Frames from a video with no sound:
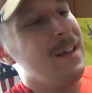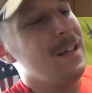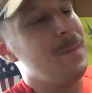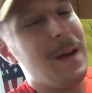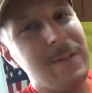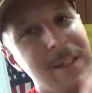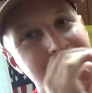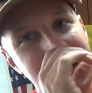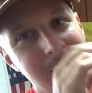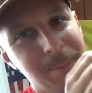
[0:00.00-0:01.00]
you might have to
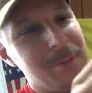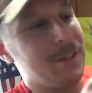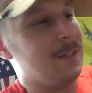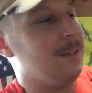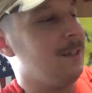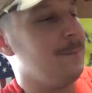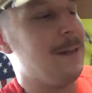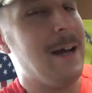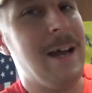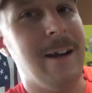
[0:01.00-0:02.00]
set it up just a little
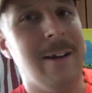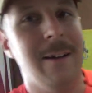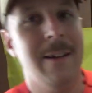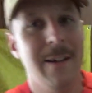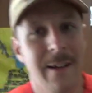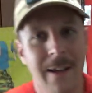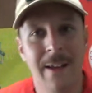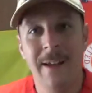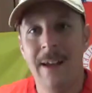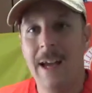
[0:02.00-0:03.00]
bit higher.
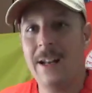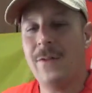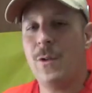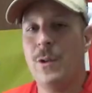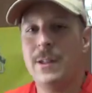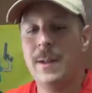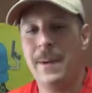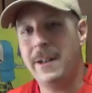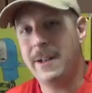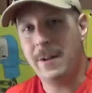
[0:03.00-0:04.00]
And of course,
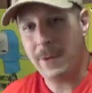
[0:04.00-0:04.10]
depending on